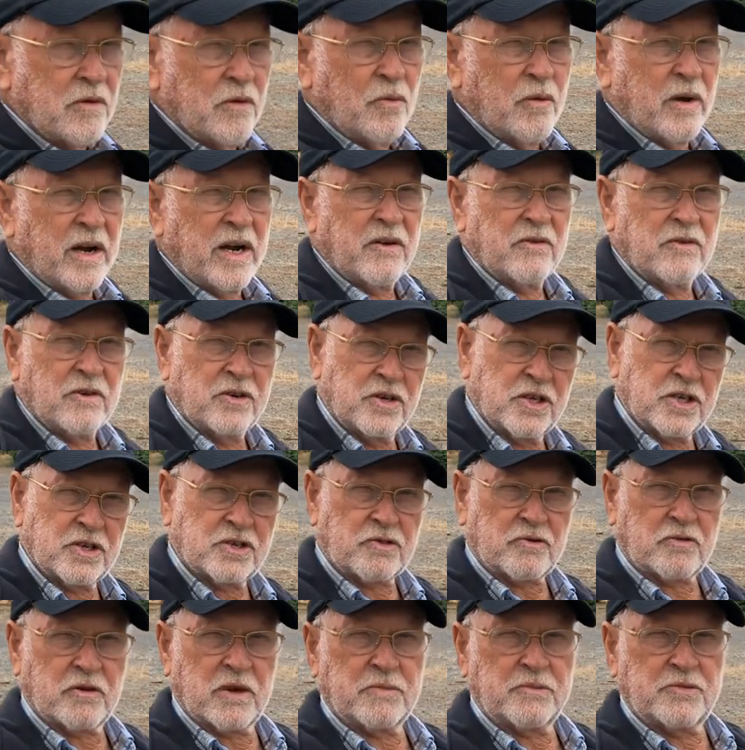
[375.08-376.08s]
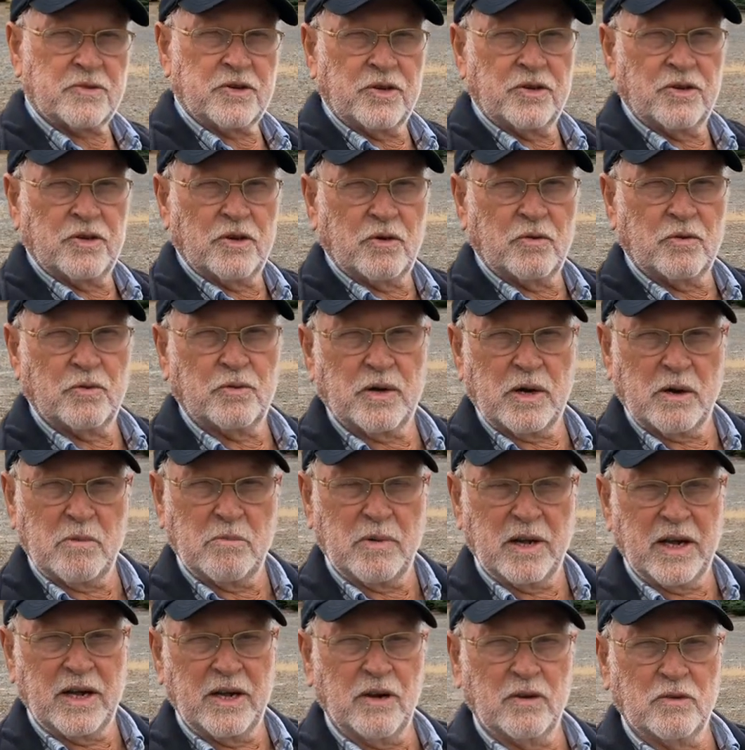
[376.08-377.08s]
whatever description,
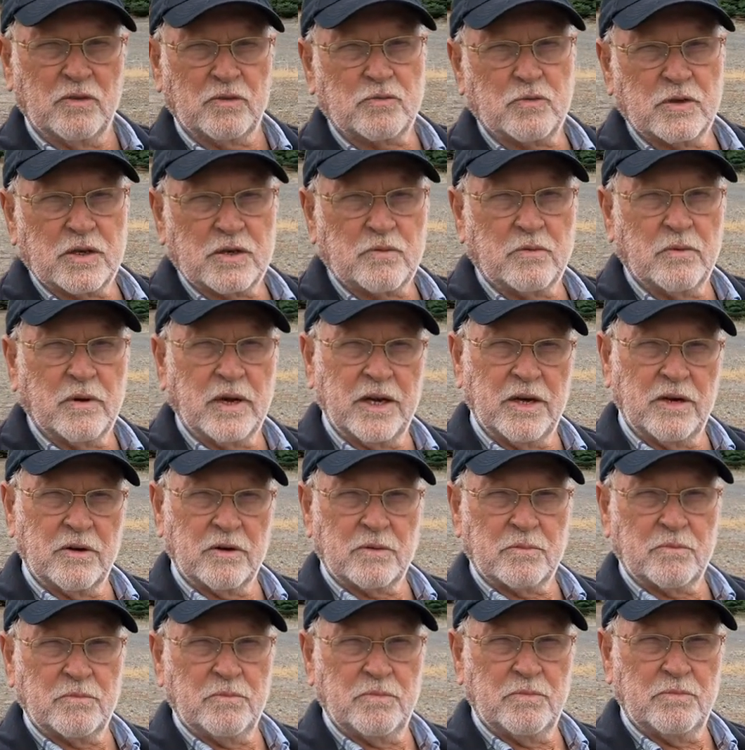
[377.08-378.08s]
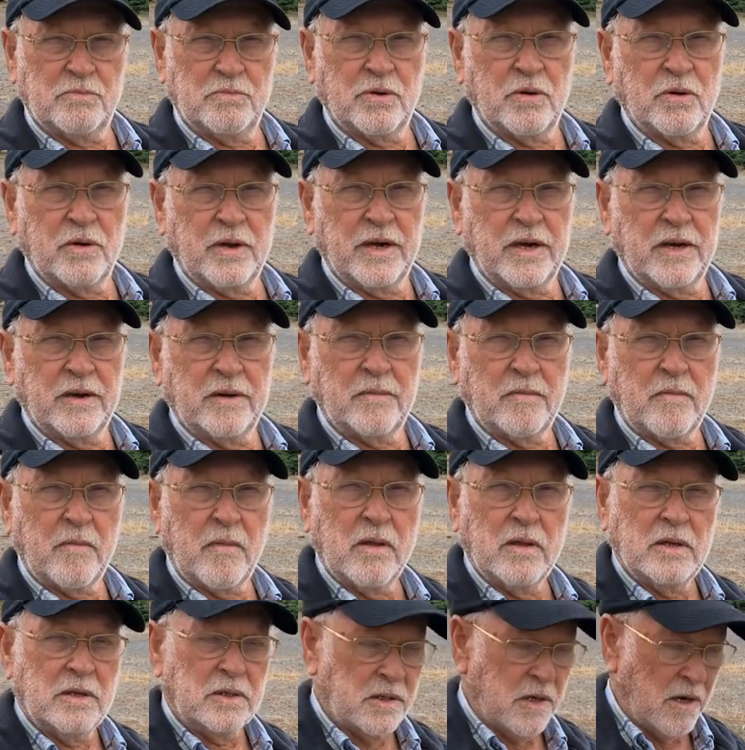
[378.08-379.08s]
everybody knows which way you're pointing.
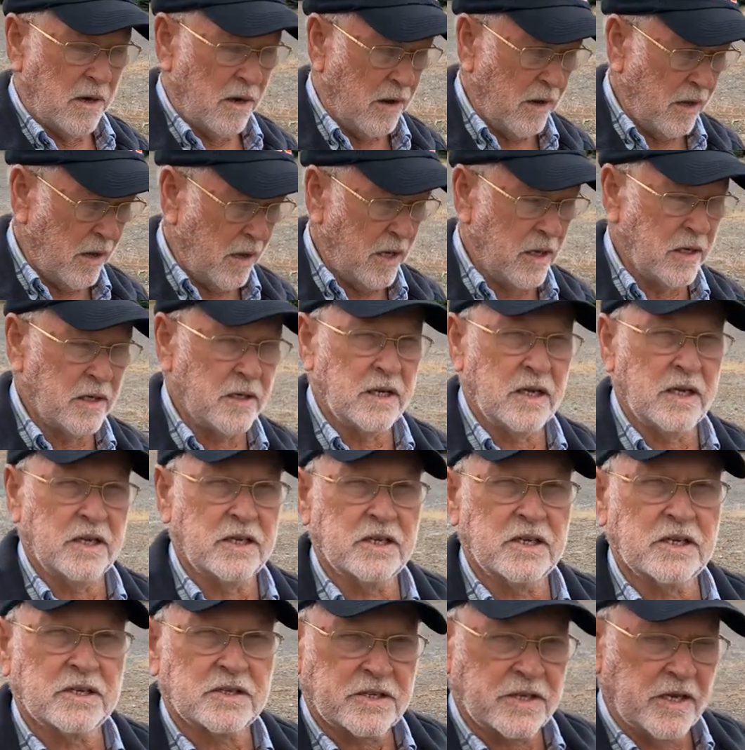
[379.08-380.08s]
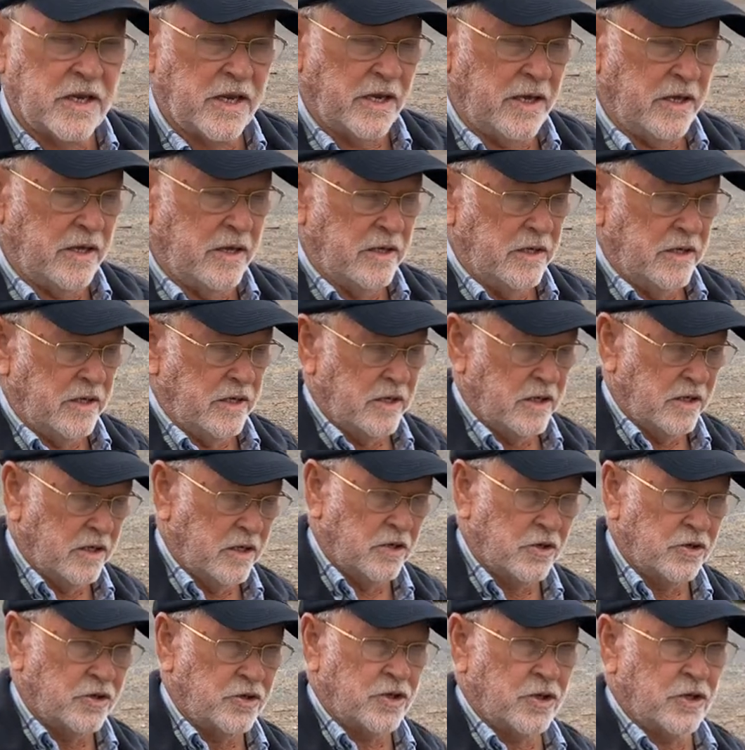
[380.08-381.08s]
And then you say,
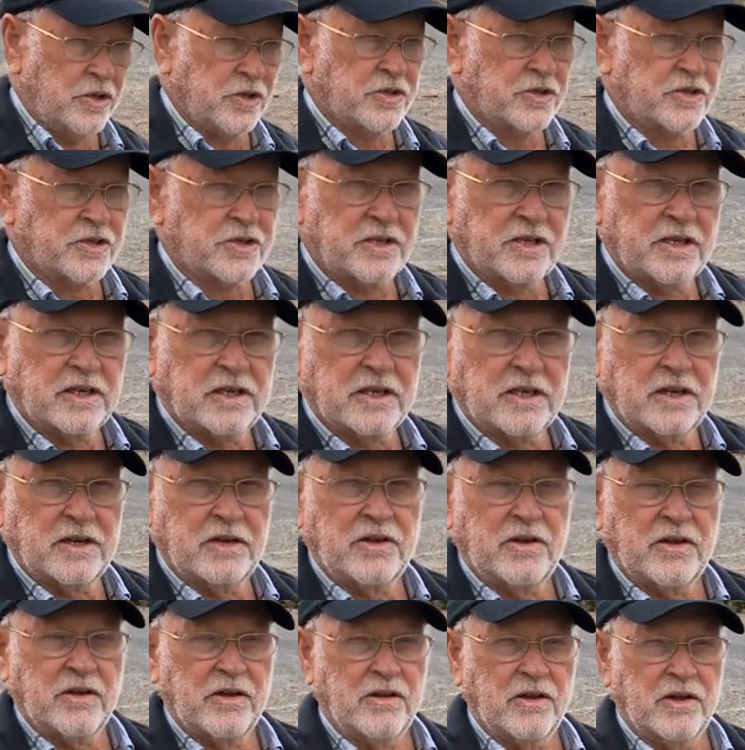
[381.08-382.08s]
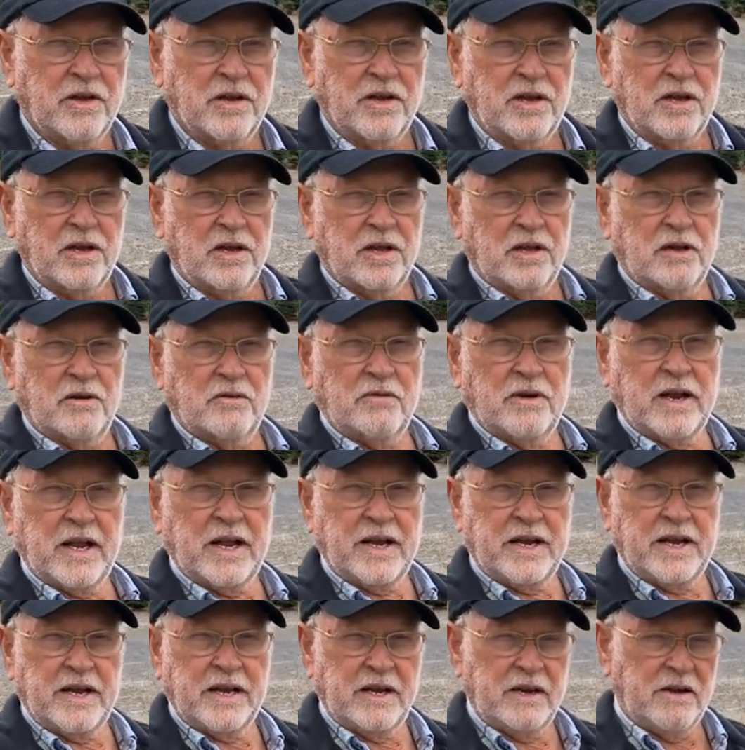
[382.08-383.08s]
she's
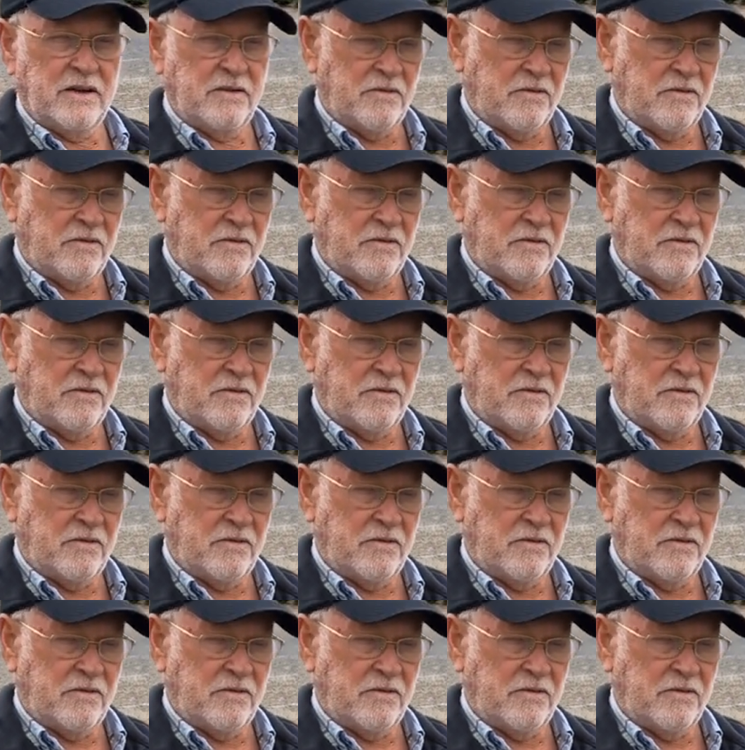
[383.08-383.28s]
ready,